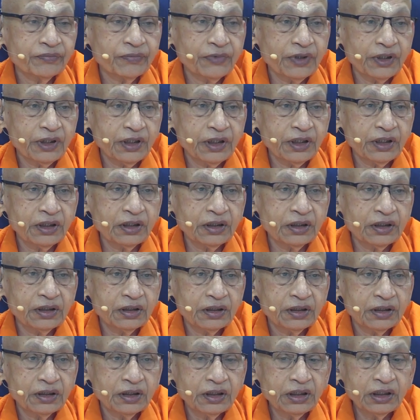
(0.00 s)
and
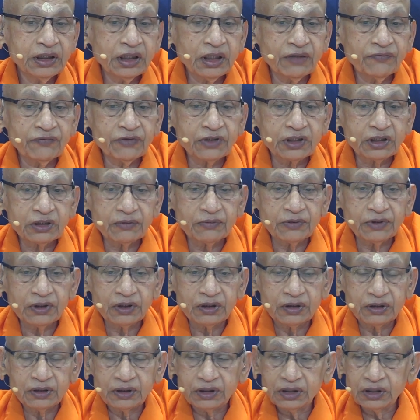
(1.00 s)

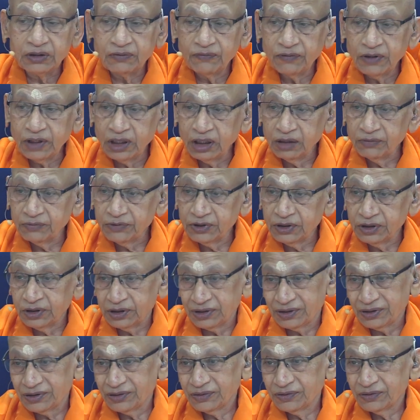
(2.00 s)
inevitable
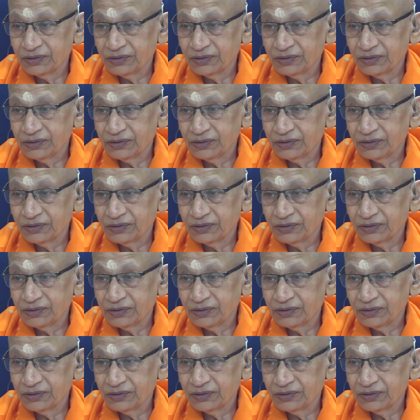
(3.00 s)
requirement